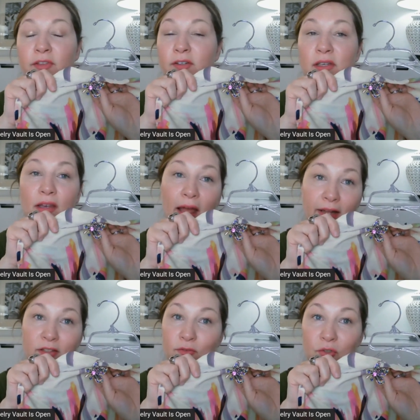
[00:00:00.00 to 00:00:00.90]
there's
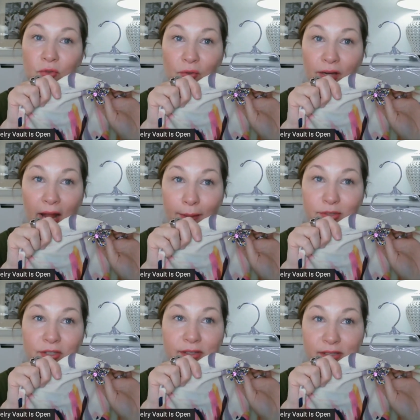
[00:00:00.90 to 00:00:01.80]
lots of jewelry
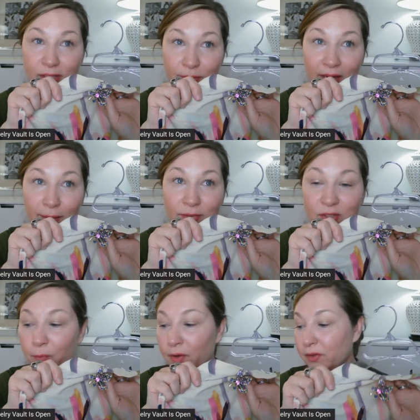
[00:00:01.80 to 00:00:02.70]
options to be able
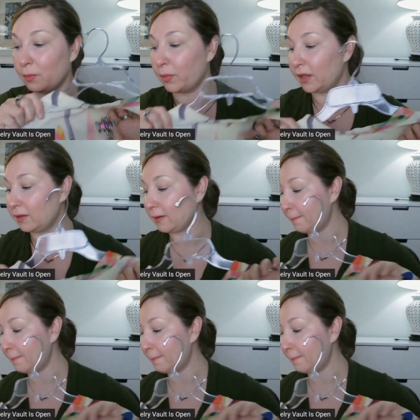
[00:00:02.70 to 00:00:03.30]
to wear them with.